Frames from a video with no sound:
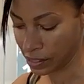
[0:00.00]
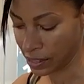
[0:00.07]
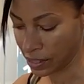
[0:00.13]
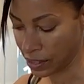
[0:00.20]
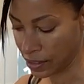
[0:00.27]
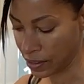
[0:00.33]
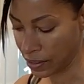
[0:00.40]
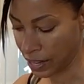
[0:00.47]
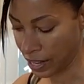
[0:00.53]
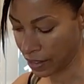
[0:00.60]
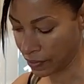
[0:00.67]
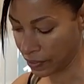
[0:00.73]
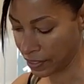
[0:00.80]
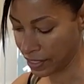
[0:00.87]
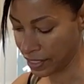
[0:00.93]
Oh yeah.
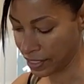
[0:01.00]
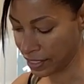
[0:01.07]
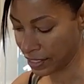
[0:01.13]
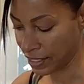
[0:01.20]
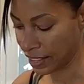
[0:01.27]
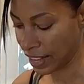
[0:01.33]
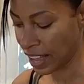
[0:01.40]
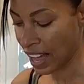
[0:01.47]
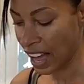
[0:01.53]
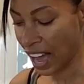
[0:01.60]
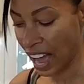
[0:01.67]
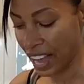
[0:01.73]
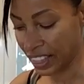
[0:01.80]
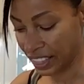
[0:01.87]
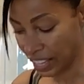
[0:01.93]

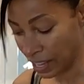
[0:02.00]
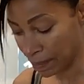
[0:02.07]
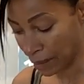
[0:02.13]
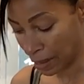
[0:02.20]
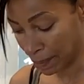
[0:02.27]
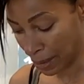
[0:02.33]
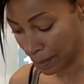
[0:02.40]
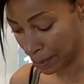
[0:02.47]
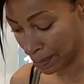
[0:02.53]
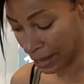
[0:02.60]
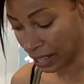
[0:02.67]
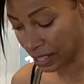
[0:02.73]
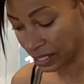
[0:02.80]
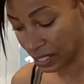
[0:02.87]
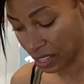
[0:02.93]
I think my baby
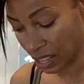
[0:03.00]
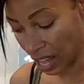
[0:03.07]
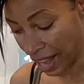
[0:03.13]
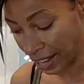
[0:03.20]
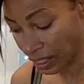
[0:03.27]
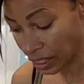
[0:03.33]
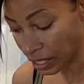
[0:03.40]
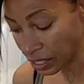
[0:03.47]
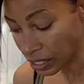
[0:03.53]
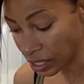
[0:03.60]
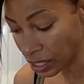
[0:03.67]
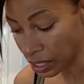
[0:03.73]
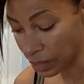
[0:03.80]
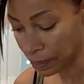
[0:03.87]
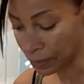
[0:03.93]
Bellas like
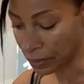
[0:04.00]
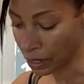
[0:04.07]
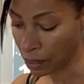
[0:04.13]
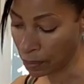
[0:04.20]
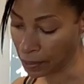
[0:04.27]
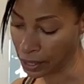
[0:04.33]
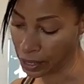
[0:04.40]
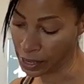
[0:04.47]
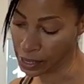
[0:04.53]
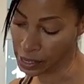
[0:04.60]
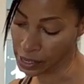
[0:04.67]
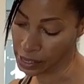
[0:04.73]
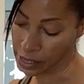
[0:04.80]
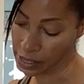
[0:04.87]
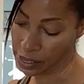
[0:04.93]
this
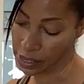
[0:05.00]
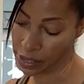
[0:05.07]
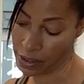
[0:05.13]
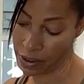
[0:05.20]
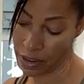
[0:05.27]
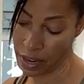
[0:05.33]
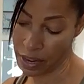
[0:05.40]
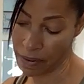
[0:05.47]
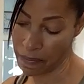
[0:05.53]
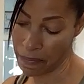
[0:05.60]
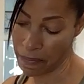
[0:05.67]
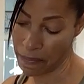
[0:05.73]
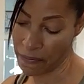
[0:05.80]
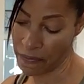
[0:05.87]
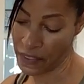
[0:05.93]
because they're not
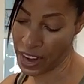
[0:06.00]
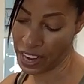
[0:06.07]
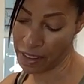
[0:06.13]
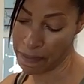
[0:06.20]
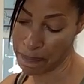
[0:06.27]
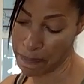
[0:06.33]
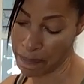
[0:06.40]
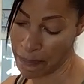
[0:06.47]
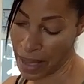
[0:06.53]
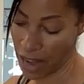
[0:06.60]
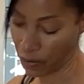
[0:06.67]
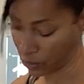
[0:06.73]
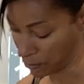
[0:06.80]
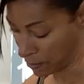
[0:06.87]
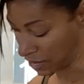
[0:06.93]
fighting
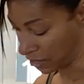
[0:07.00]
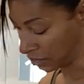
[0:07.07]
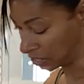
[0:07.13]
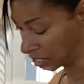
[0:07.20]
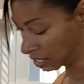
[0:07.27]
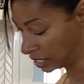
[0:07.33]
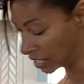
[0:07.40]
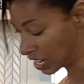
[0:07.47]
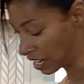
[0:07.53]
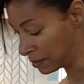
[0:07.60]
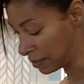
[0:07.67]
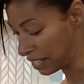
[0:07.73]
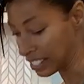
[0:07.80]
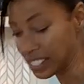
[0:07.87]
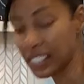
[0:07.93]
back with me. They're just letting
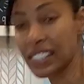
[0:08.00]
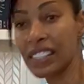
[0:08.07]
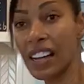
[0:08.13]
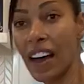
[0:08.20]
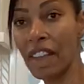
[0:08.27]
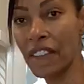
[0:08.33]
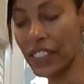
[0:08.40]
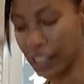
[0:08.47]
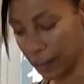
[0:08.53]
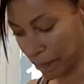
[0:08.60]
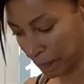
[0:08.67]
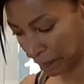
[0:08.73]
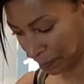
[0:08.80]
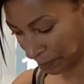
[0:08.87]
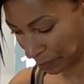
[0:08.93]
me stuff
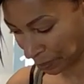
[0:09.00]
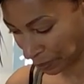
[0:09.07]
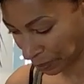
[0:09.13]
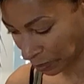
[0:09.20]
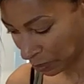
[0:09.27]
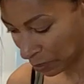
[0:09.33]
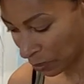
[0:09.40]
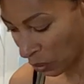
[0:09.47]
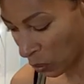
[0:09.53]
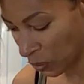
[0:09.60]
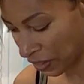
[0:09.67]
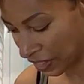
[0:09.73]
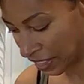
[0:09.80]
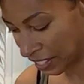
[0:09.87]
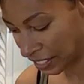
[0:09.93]
them
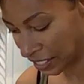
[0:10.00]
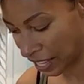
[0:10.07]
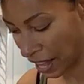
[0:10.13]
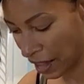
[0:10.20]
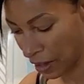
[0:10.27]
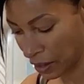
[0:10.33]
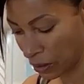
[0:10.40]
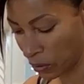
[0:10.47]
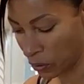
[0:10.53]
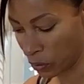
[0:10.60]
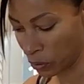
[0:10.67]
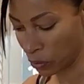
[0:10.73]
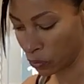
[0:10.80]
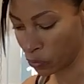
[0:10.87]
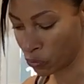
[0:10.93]
with this
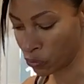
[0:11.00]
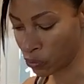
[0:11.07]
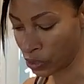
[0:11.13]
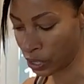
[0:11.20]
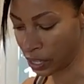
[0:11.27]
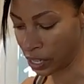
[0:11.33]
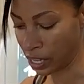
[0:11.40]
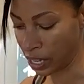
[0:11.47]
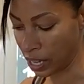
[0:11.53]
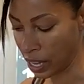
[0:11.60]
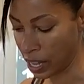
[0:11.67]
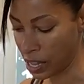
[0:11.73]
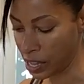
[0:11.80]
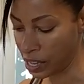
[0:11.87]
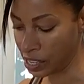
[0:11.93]
really
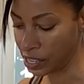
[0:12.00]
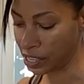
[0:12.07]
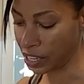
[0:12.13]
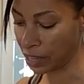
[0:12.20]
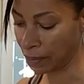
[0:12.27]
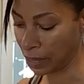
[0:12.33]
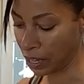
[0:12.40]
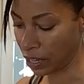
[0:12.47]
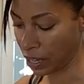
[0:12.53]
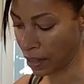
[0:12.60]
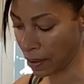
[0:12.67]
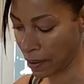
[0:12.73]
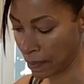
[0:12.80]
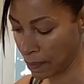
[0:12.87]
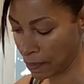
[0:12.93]
yummy
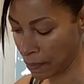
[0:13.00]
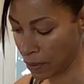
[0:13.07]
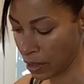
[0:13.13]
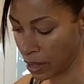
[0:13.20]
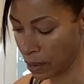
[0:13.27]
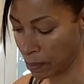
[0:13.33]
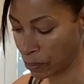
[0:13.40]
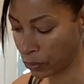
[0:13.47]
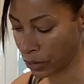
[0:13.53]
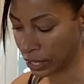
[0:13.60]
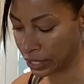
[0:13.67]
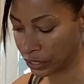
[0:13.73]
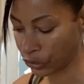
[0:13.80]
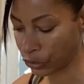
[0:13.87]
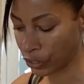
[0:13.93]

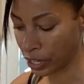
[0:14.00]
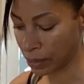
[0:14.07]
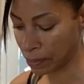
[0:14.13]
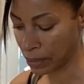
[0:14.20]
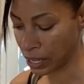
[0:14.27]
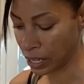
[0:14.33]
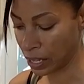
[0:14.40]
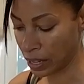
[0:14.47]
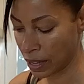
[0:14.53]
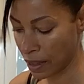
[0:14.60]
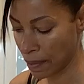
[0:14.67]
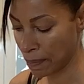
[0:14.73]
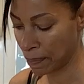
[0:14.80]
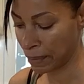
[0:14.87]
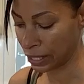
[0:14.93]
breadcrumb
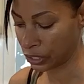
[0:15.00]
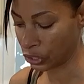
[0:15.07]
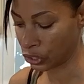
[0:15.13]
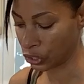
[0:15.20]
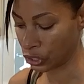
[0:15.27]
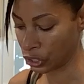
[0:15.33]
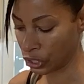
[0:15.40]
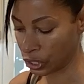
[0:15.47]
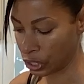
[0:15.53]
mixture.